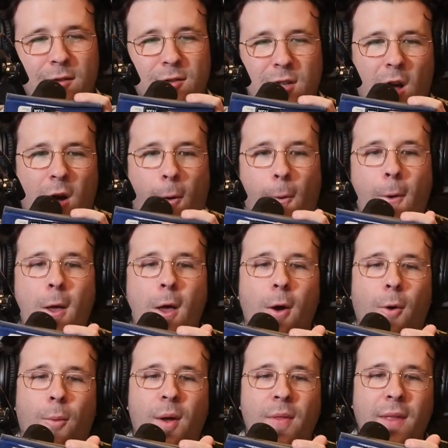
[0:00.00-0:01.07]
So
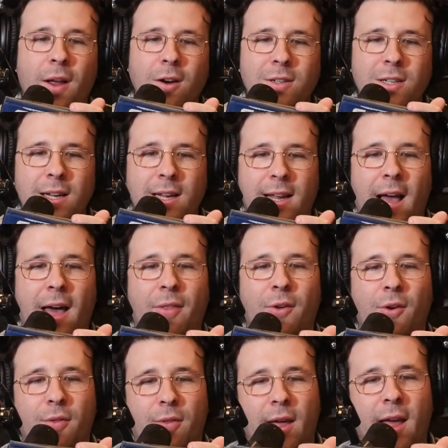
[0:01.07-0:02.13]
when they're
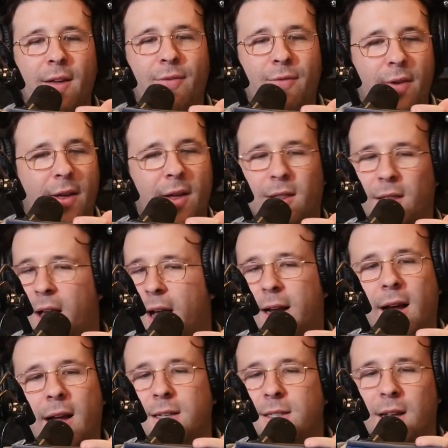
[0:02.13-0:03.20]
together, they feel, like
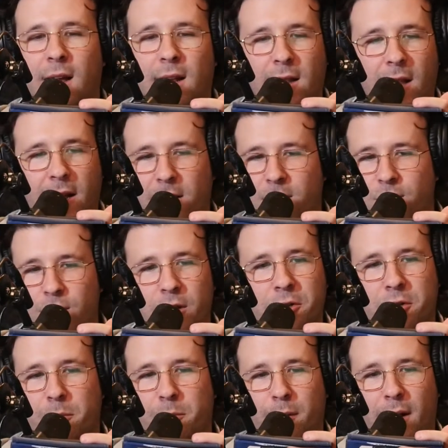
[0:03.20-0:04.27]
I said, like a
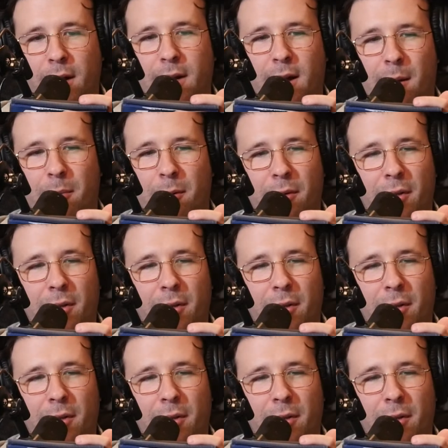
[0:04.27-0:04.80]
gingerbread couple.